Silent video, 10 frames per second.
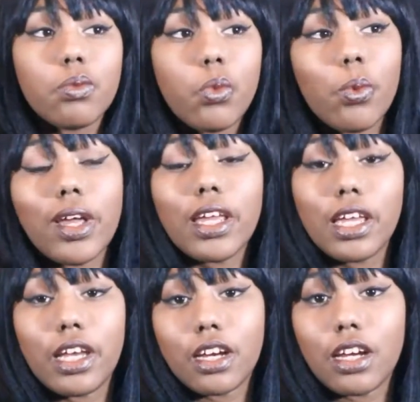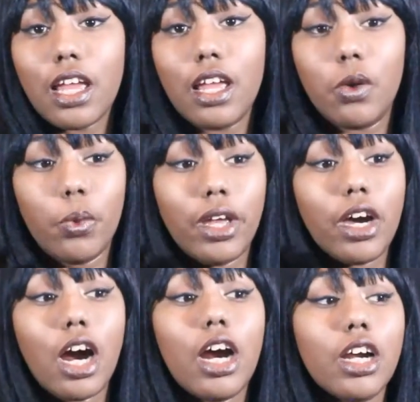we're here and we
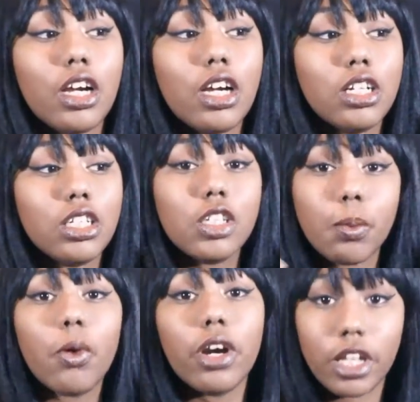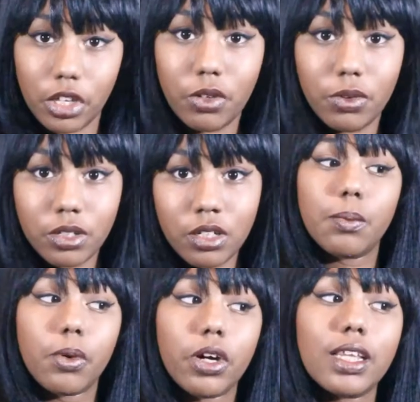are supporting you. It's
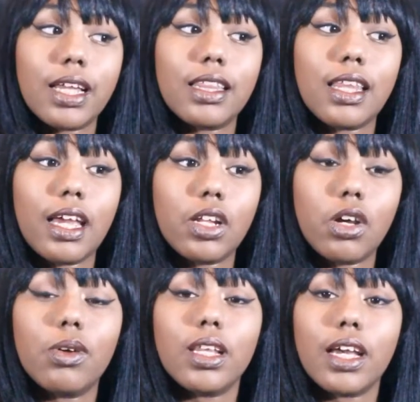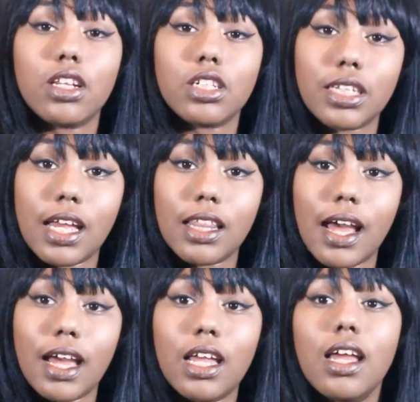important that they know and they understand
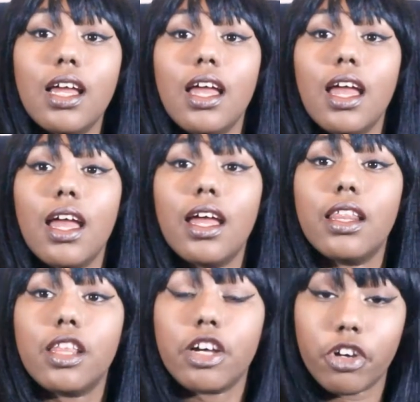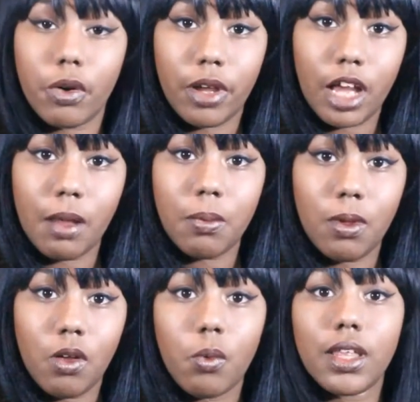that and they're growing up
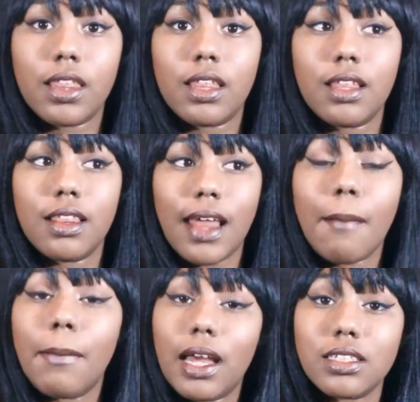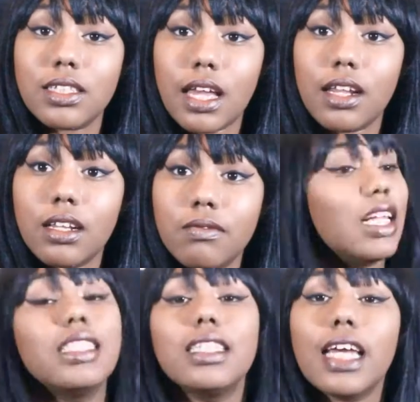with that mindset.
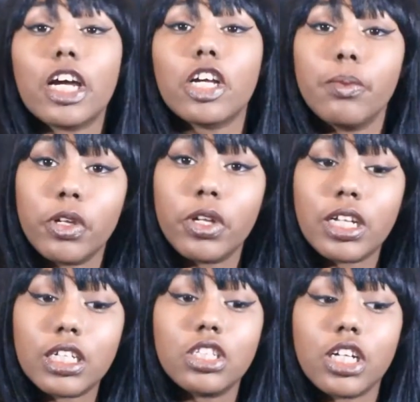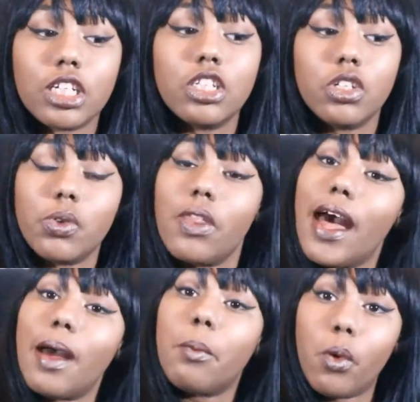Let's see our community start to do
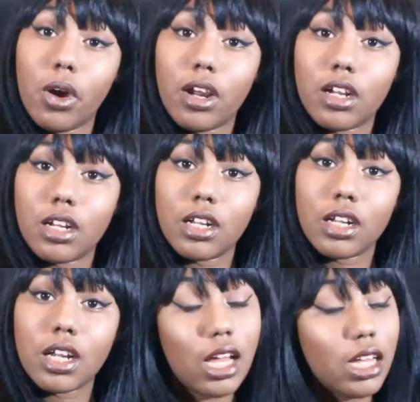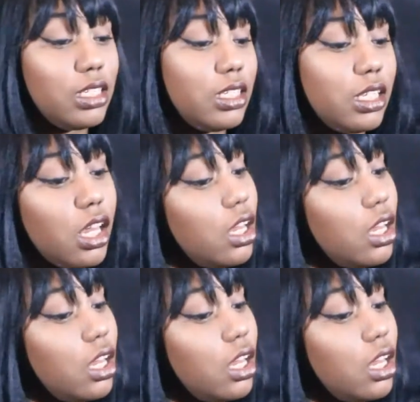that more because